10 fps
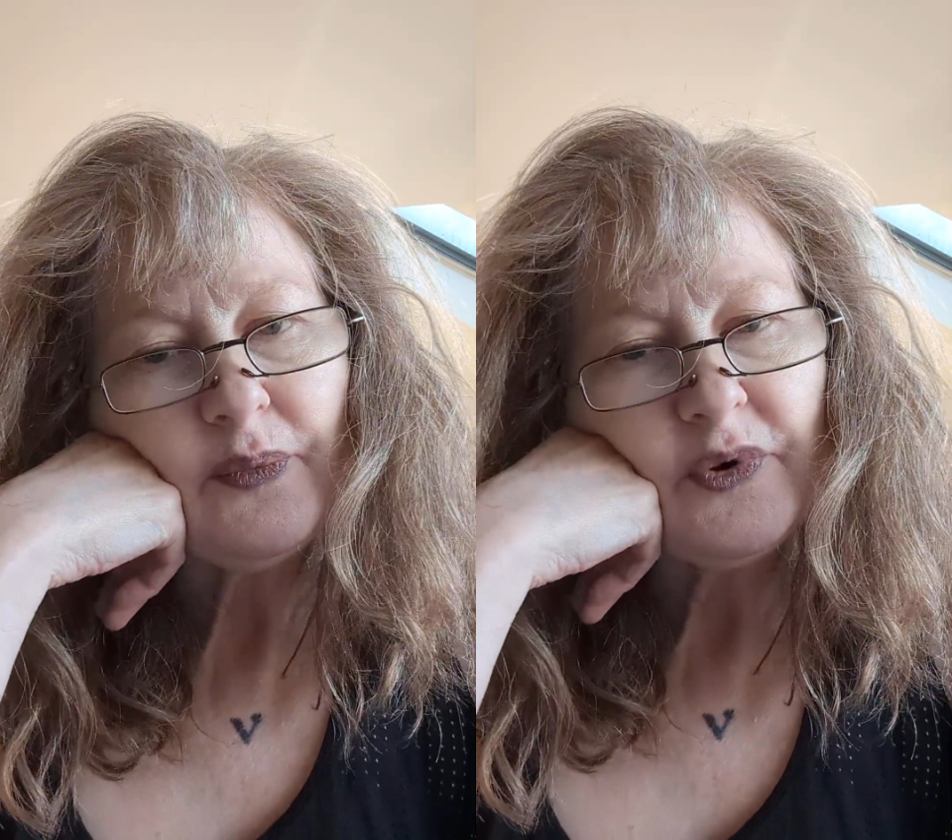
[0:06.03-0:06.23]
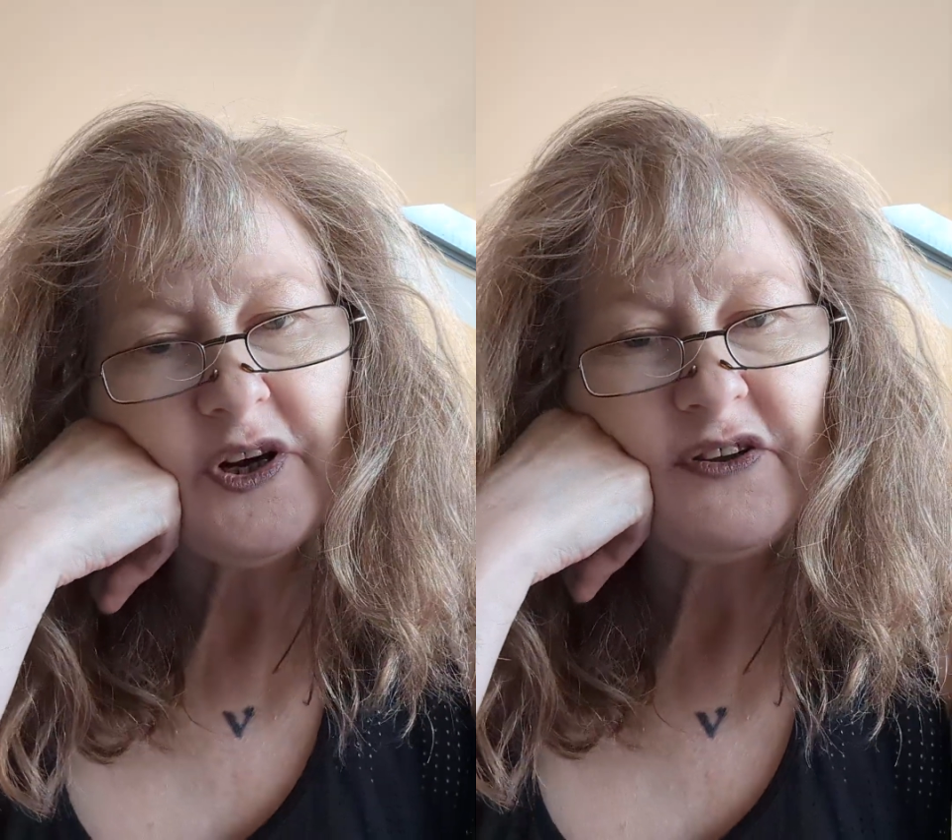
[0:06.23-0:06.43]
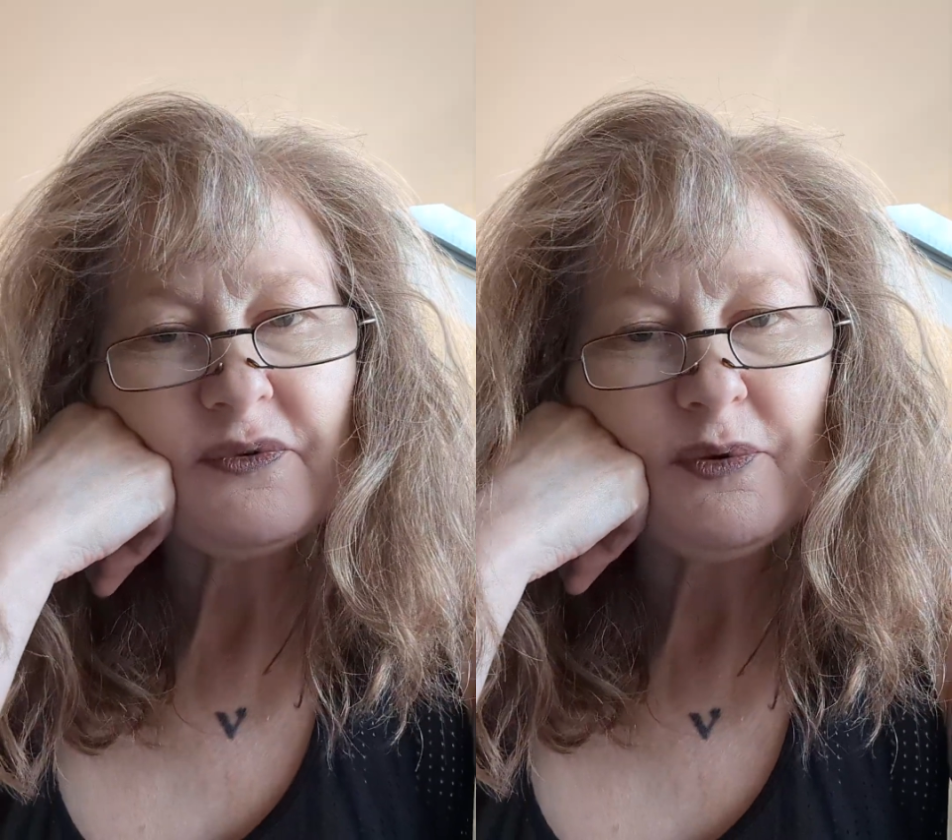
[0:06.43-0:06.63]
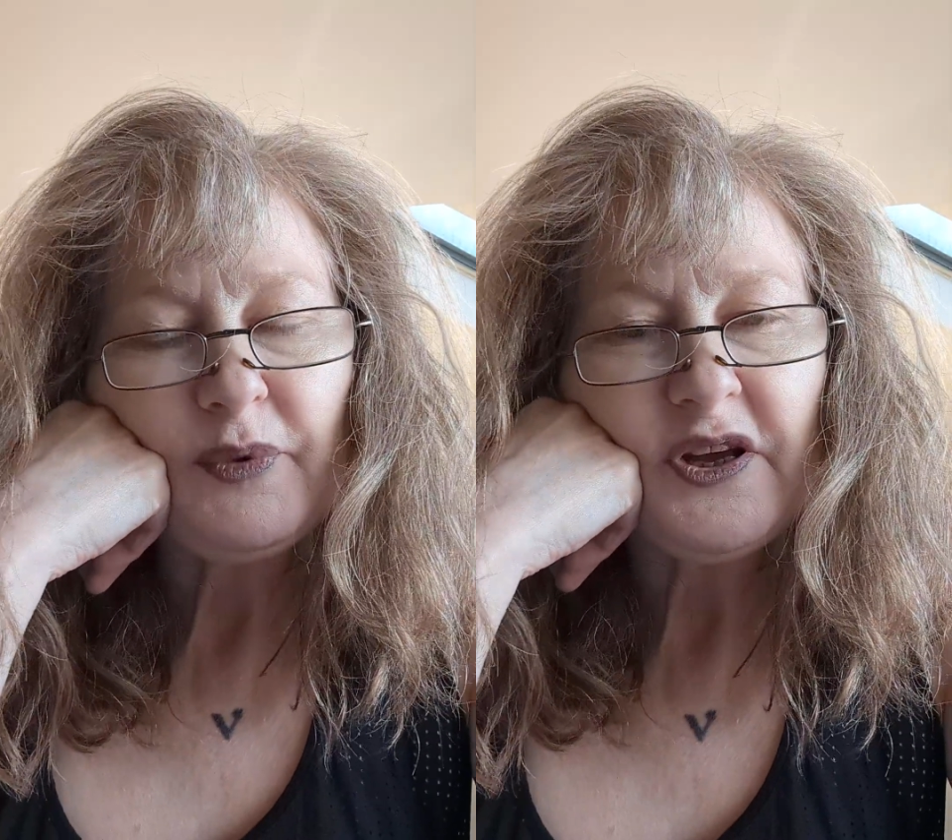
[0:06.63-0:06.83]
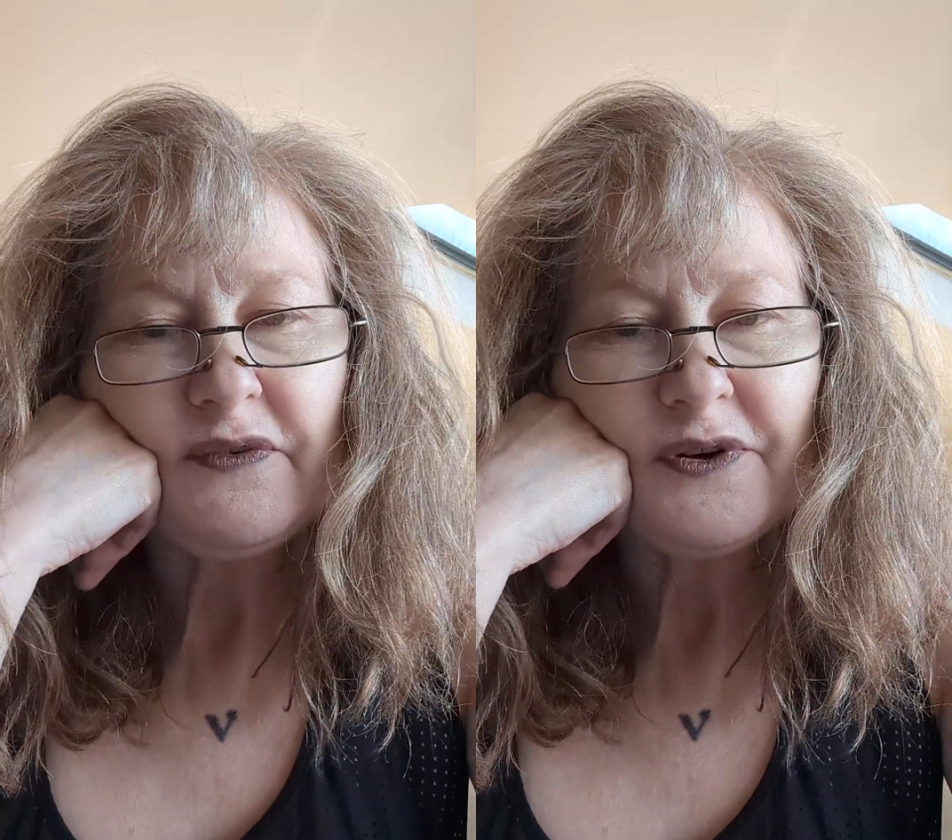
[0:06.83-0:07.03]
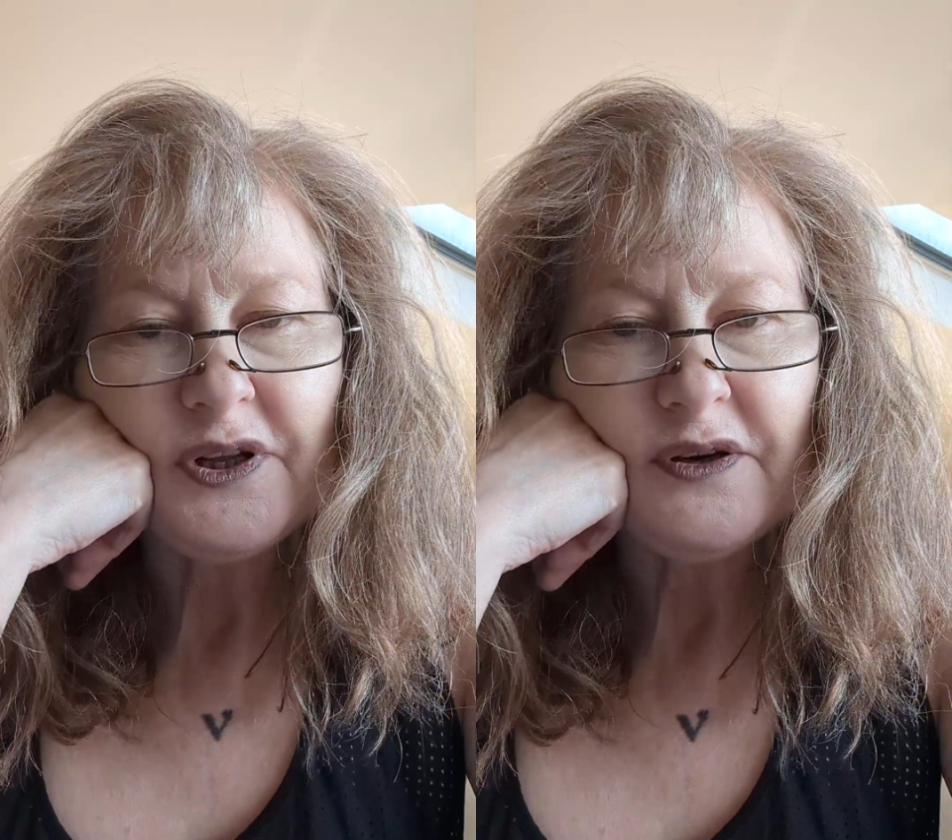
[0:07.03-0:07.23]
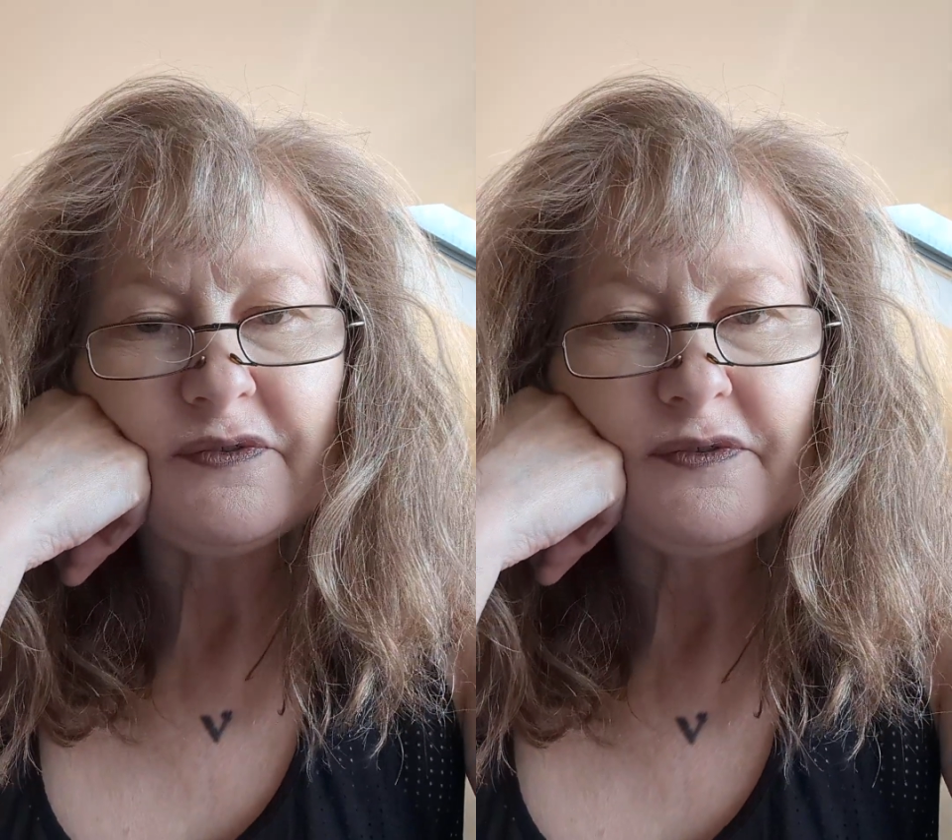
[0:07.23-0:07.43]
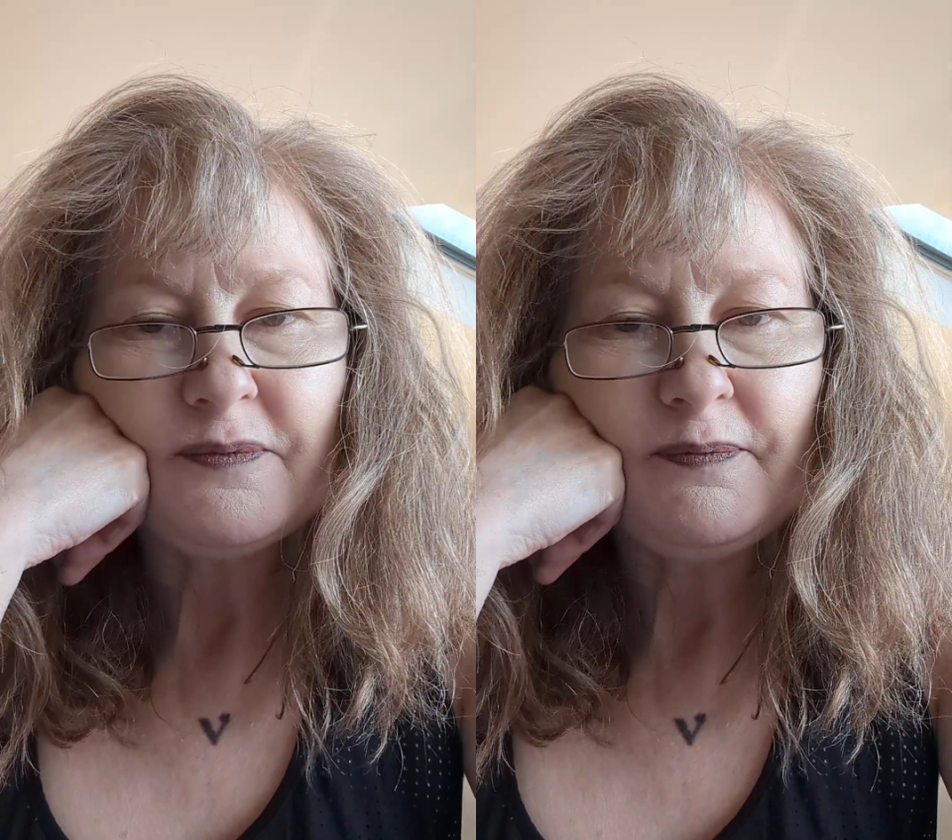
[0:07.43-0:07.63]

the Price We Pay for Love.